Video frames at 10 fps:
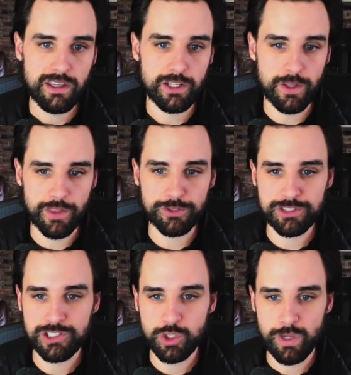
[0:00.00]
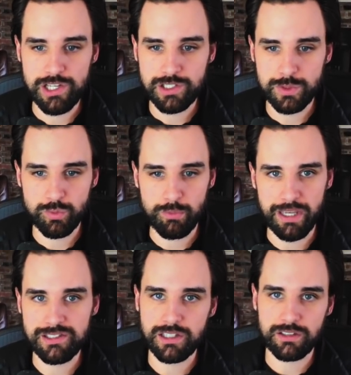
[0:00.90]
You know, those are situations where
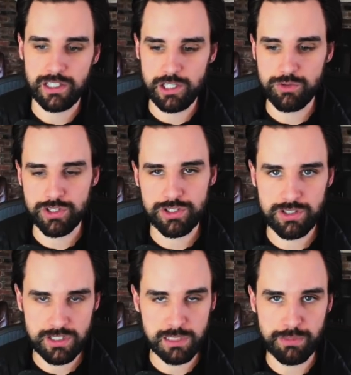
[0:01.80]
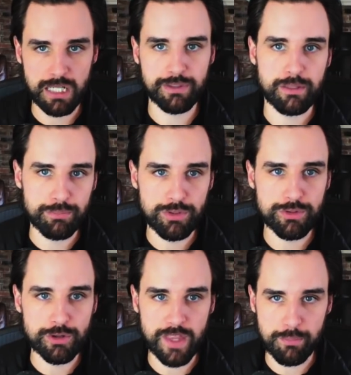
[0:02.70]
basically you just spin up a
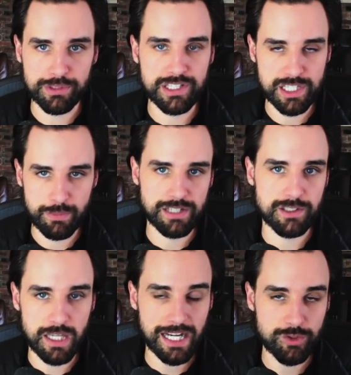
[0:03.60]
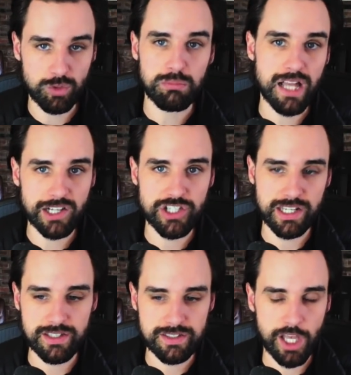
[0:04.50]
computer that participates in the actual
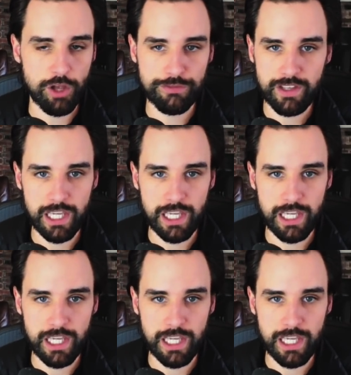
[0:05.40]
blockchain itself,